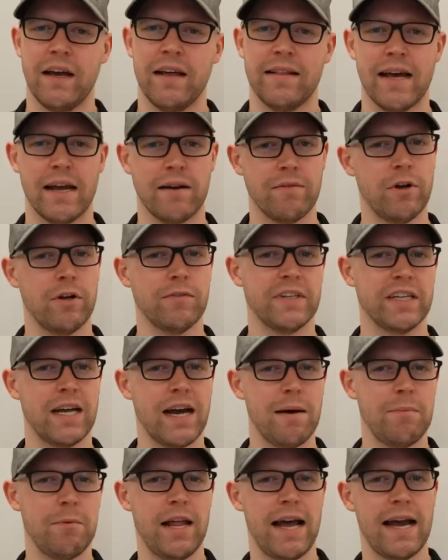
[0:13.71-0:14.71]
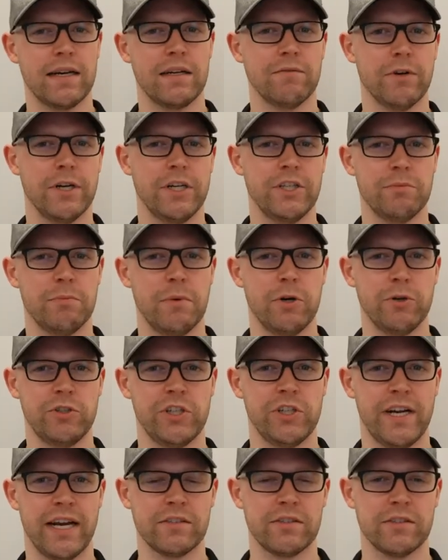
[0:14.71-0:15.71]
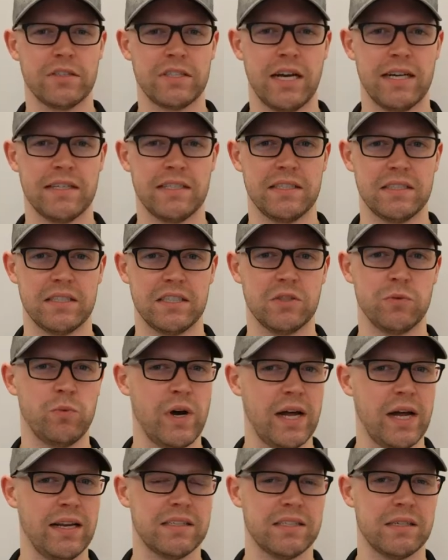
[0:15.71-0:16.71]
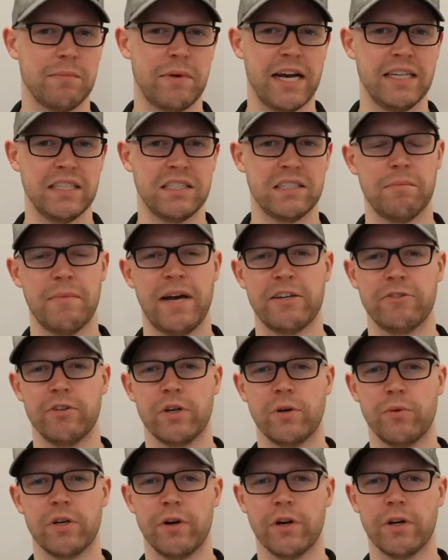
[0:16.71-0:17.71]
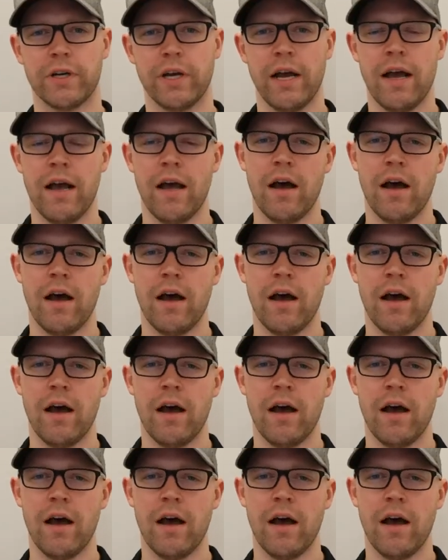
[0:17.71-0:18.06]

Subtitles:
that involved a couple active range of motion exercises as well as some isometric work.